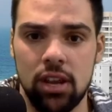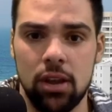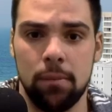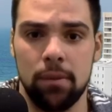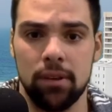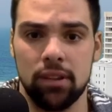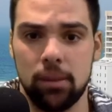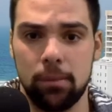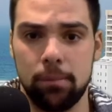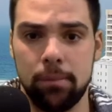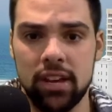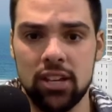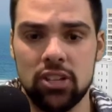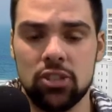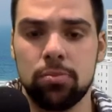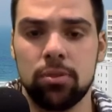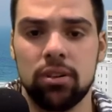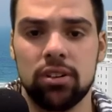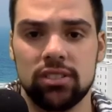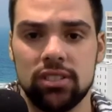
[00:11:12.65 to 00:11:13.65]
But the
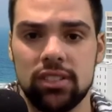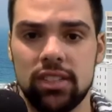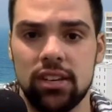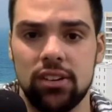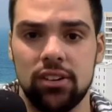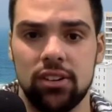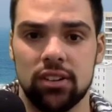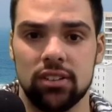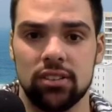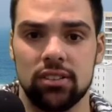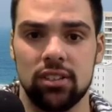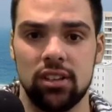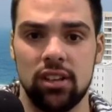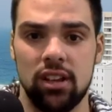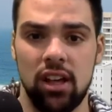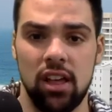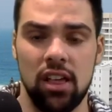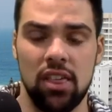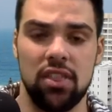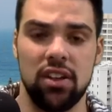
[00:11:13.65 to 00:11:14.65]
Pittsburgh Steelers,
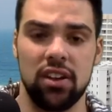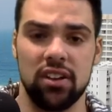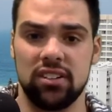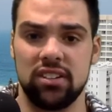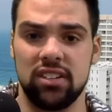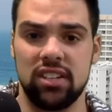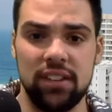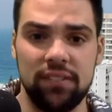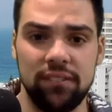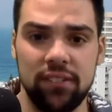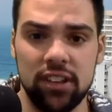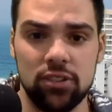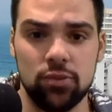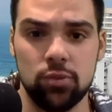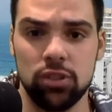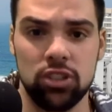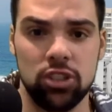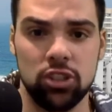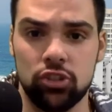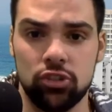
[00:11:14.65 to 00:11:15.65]
their defense
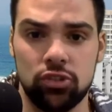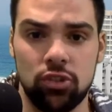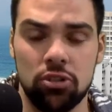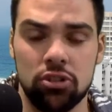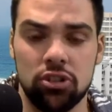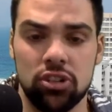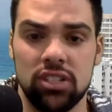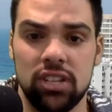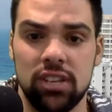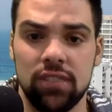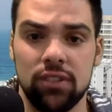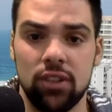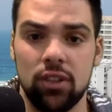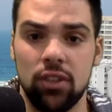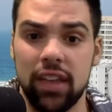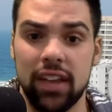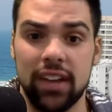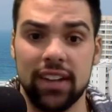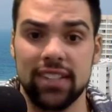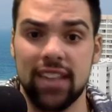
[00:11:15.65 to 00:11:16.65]
was atrocious, even though
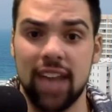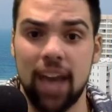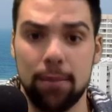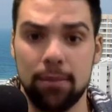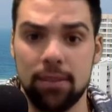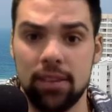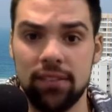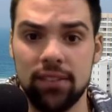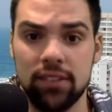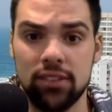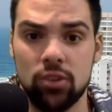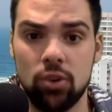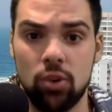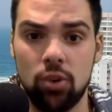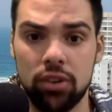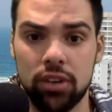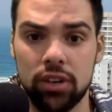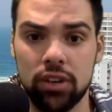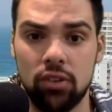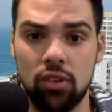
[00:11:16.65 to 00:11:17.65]
they had a top defense all
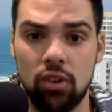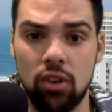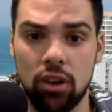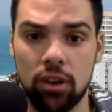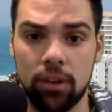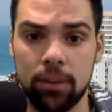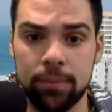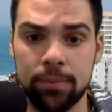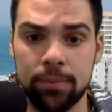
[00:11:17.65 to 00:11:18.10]
year long.